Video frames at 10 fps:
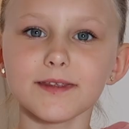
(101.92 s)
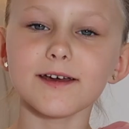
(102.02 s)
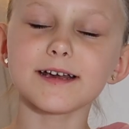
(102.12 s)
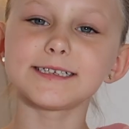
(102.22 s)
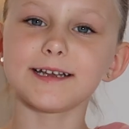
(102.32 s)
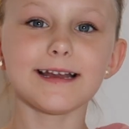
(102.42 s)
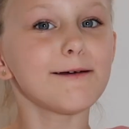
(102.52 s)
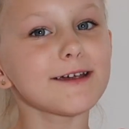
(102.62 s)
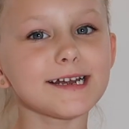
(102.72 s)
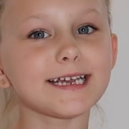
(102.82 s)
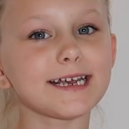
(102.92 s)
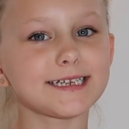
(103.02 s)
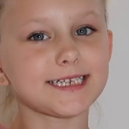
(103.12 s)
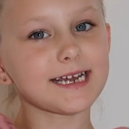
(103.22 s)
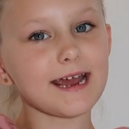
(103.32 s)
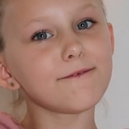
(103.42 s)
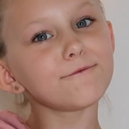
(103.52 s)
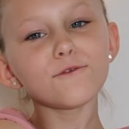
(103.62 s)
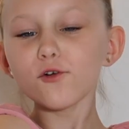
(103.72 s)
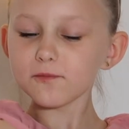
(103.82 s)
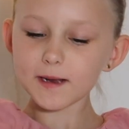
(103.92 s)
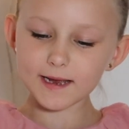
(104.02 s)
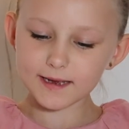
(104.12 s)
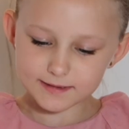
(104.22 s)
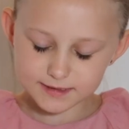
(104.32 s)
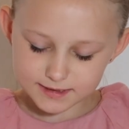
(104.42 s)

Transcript: Okay, so now we're going to take a stick and form it.